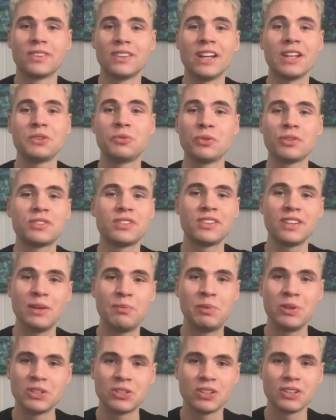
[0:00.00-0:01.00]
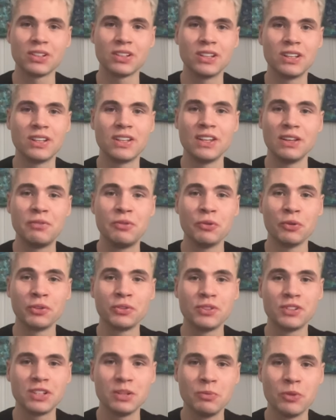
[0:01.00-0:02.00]
that was an episode. If you
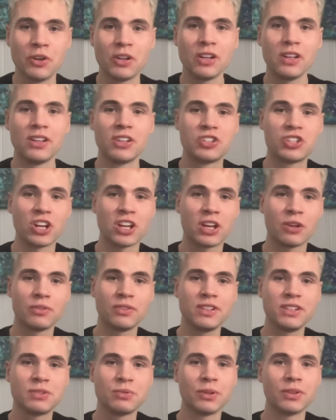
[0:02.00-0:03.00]
want to see more, check out this